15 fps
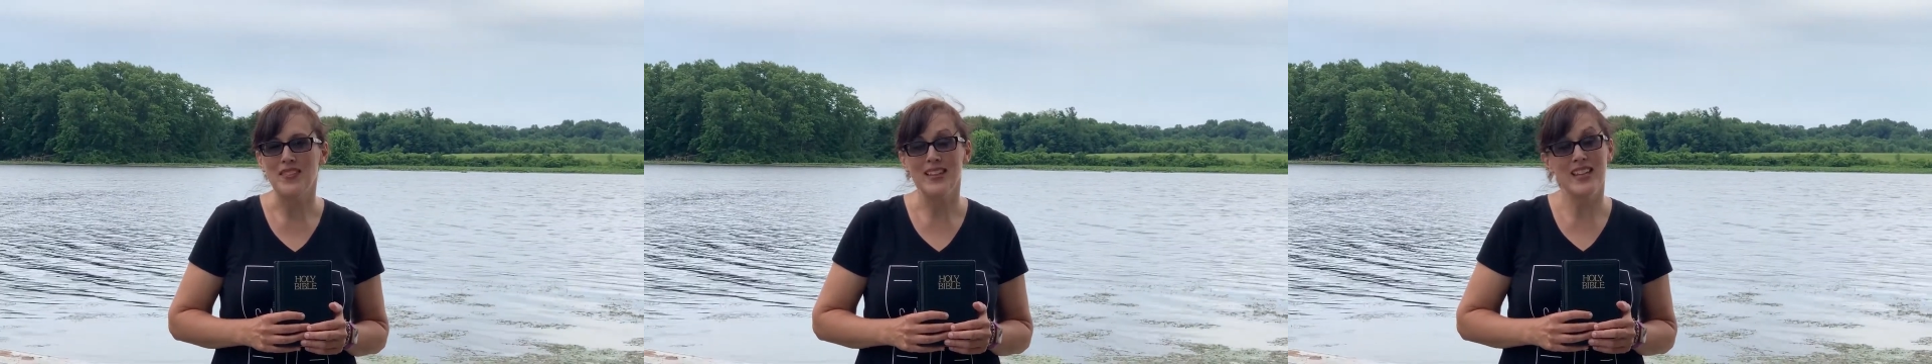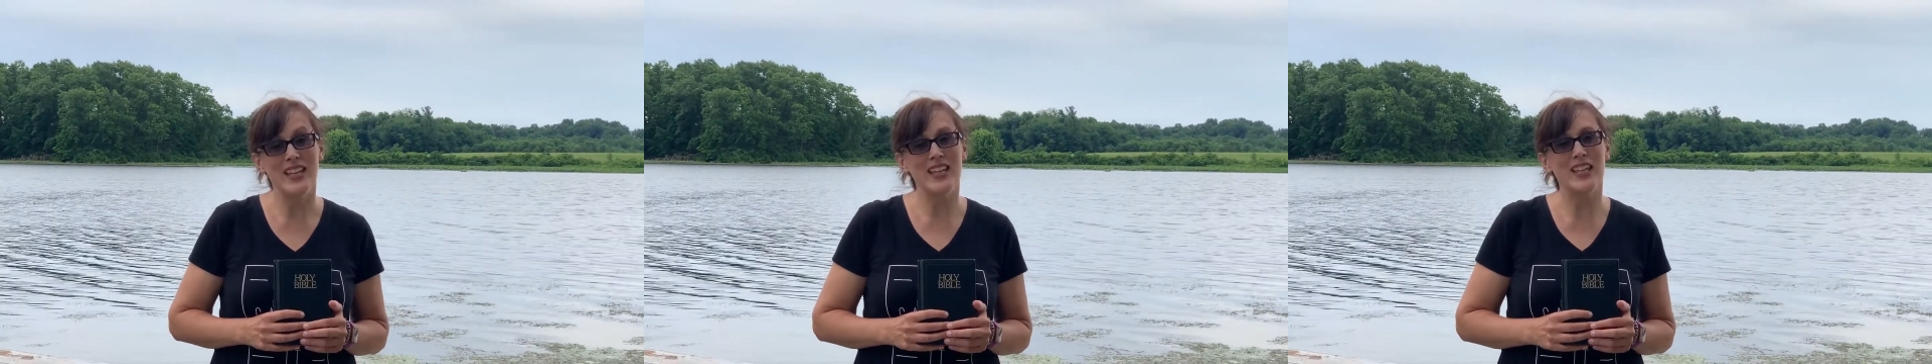
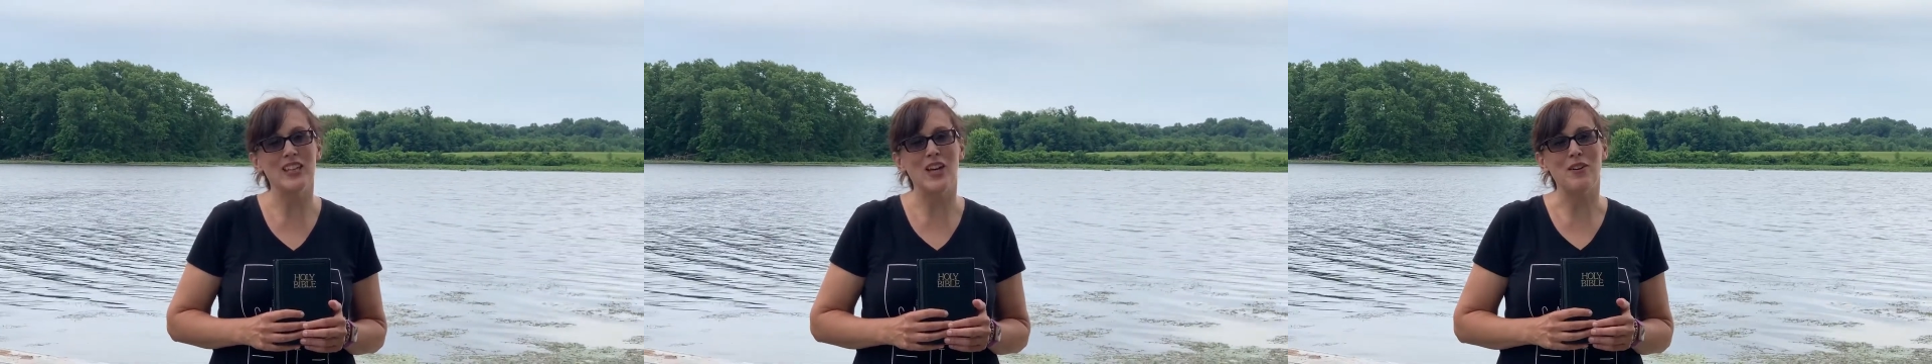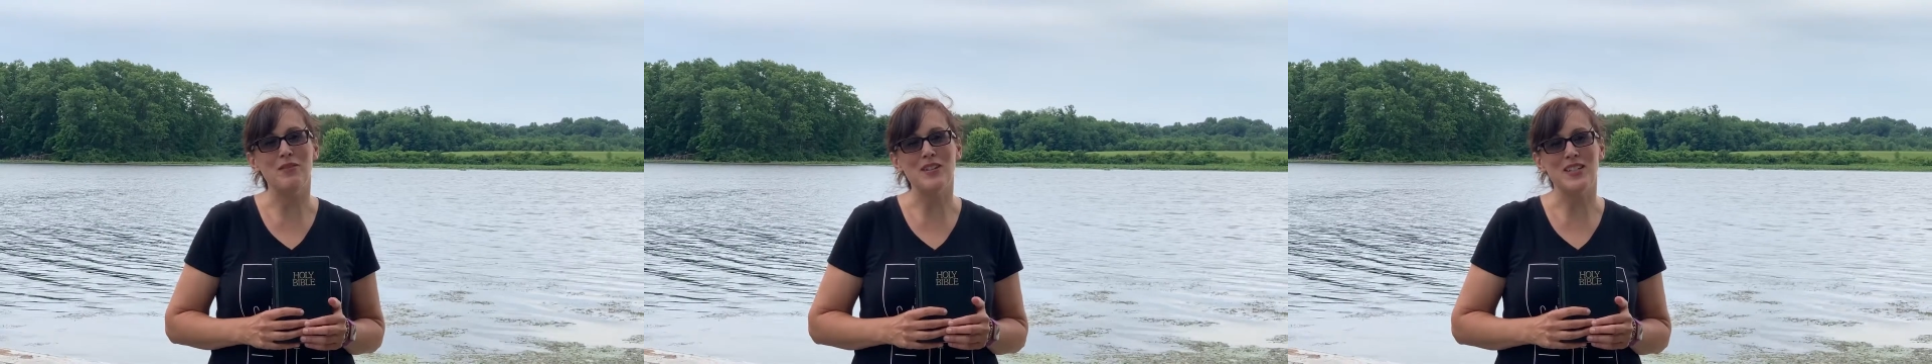He
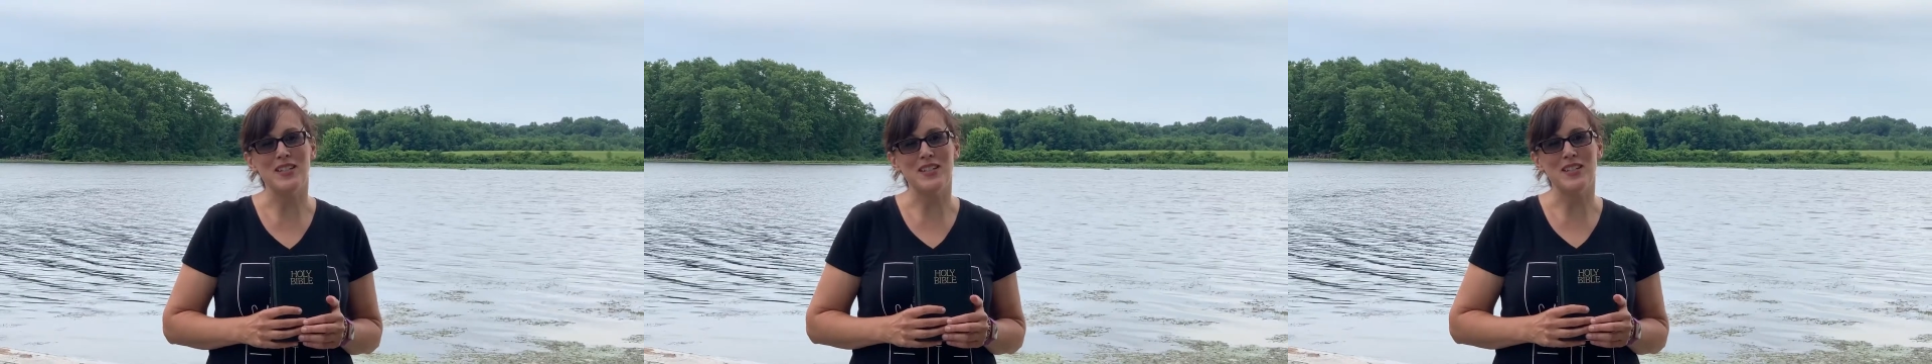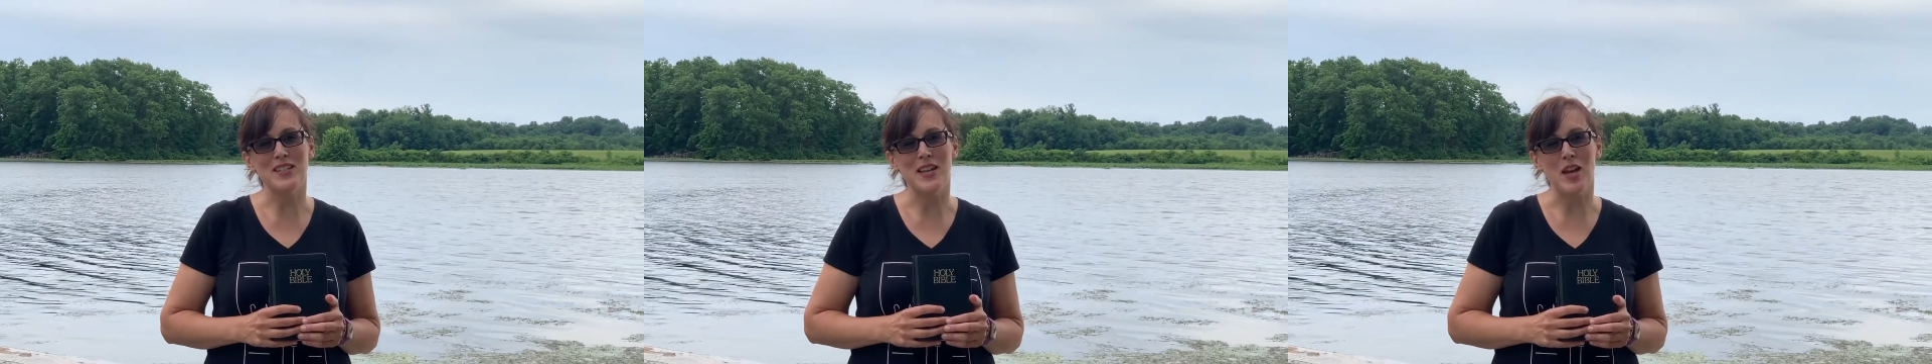loved his
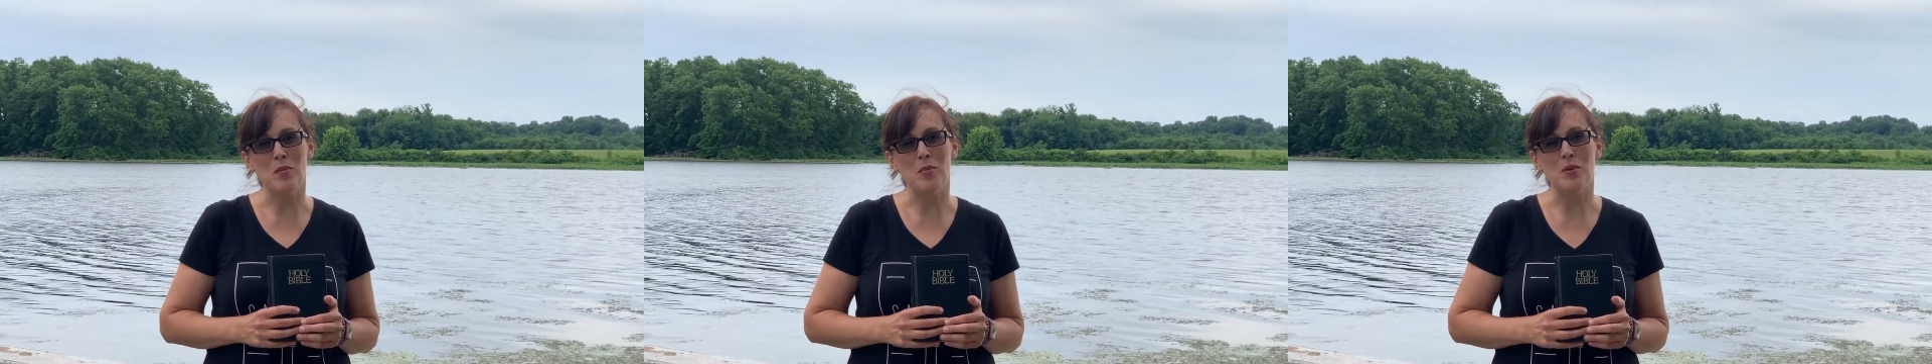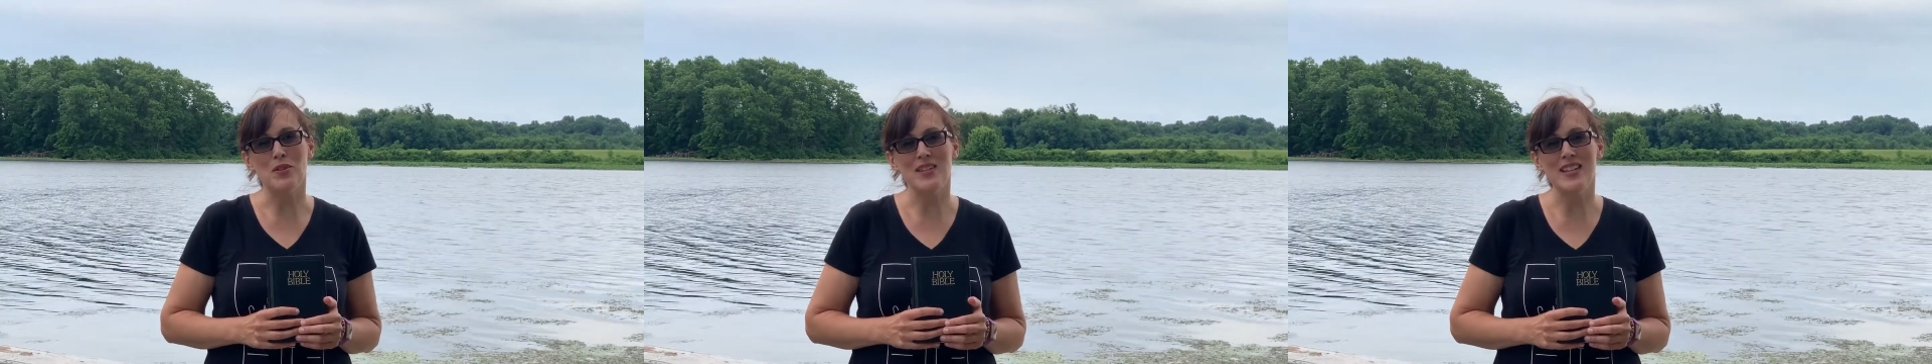
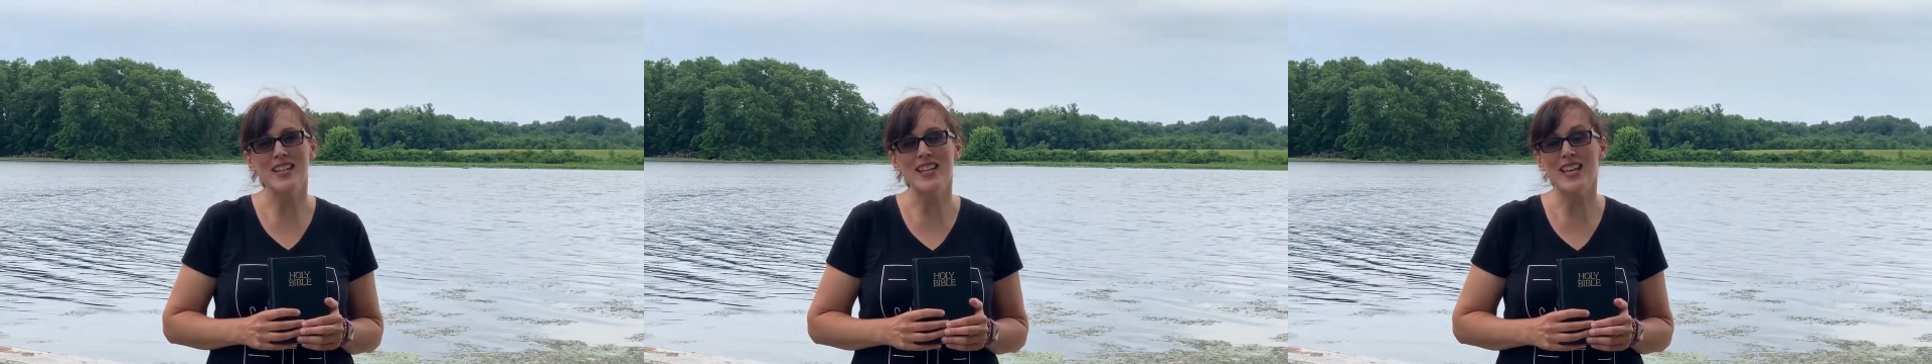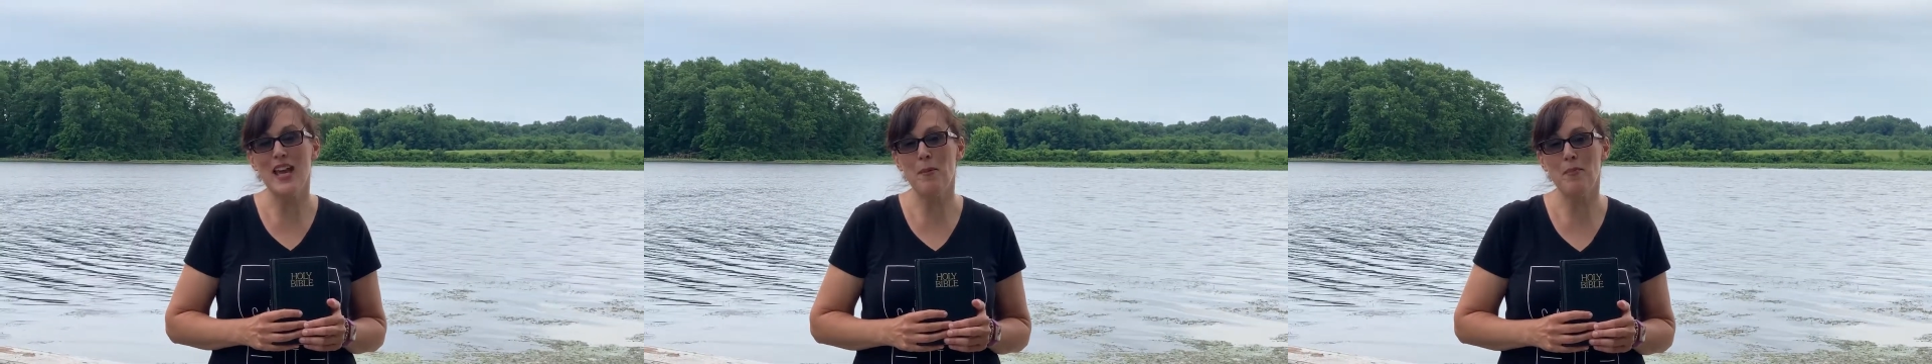disciples and he
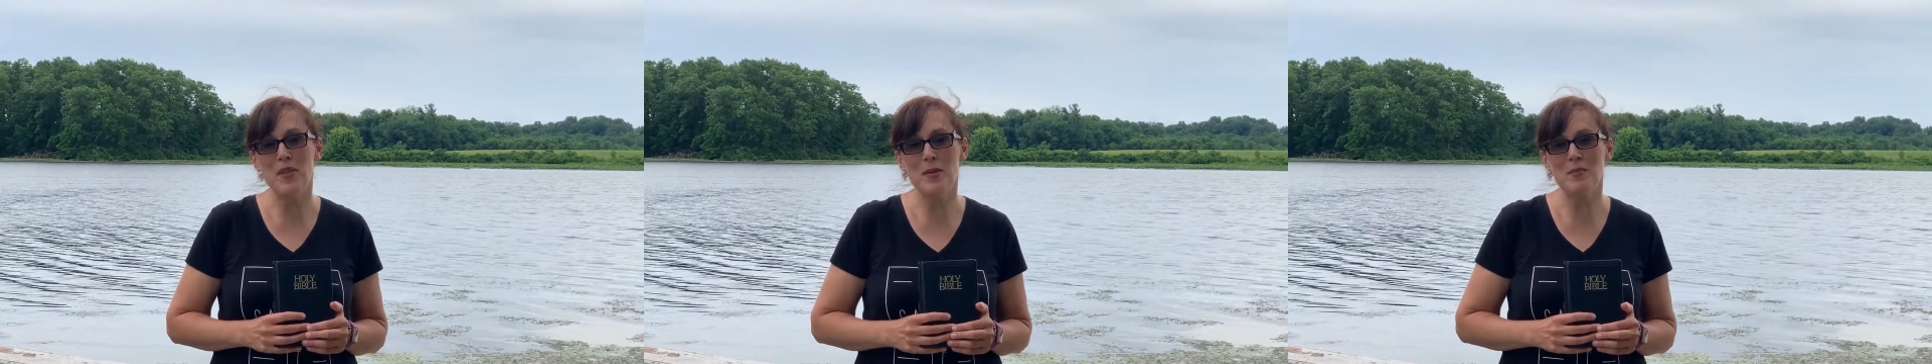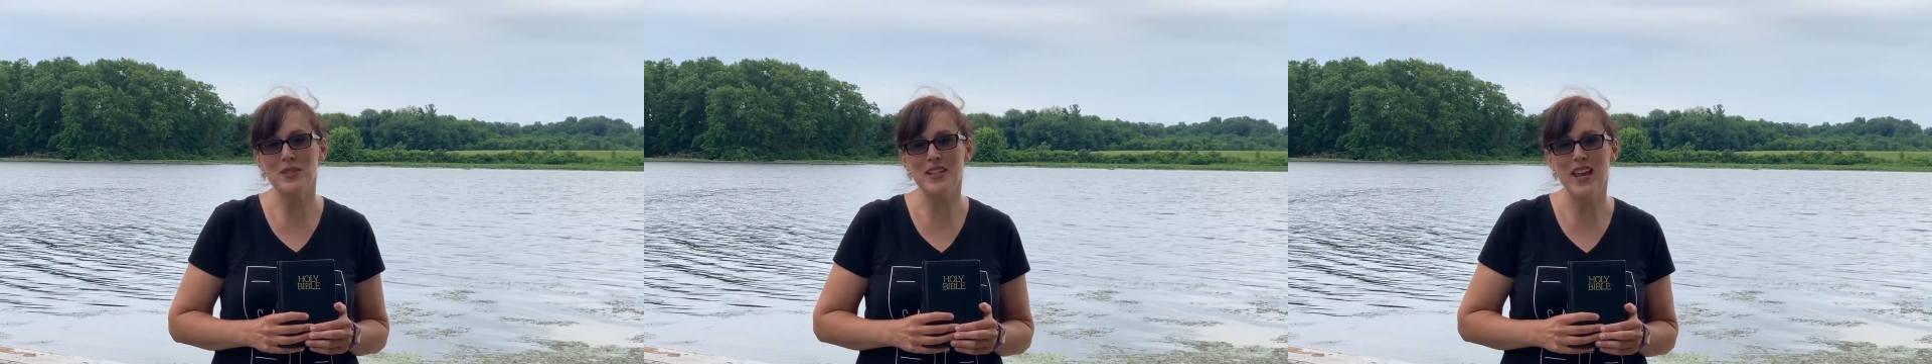kept
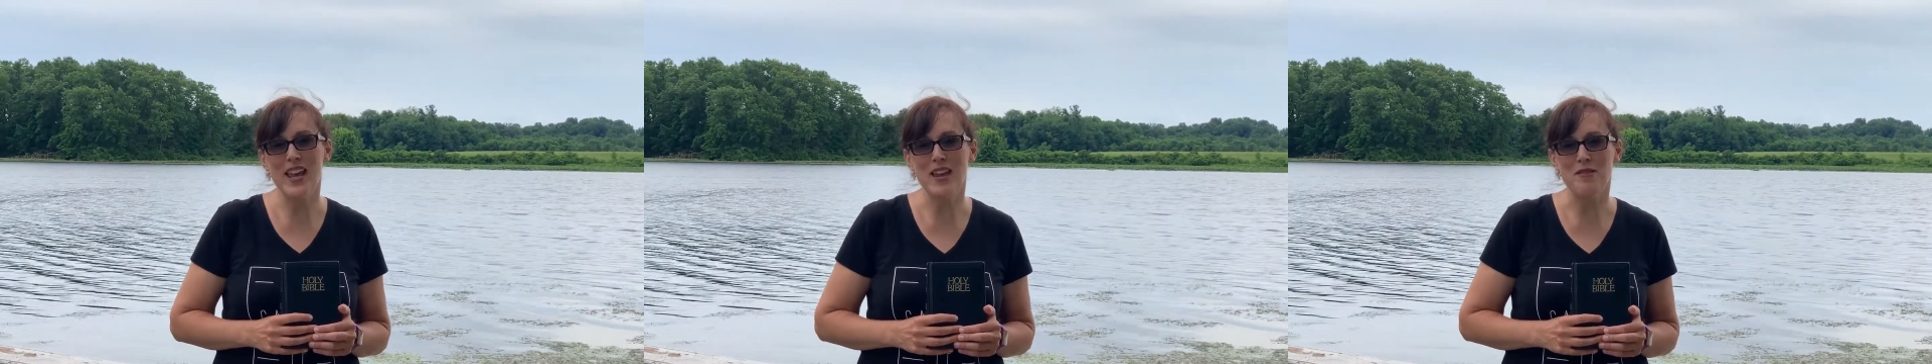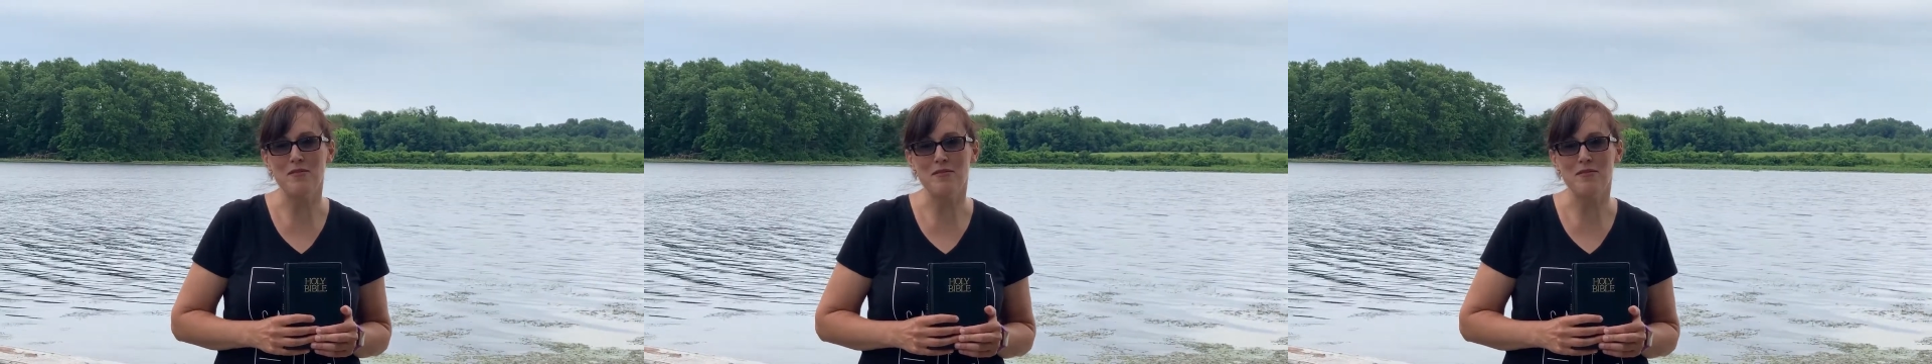them safe.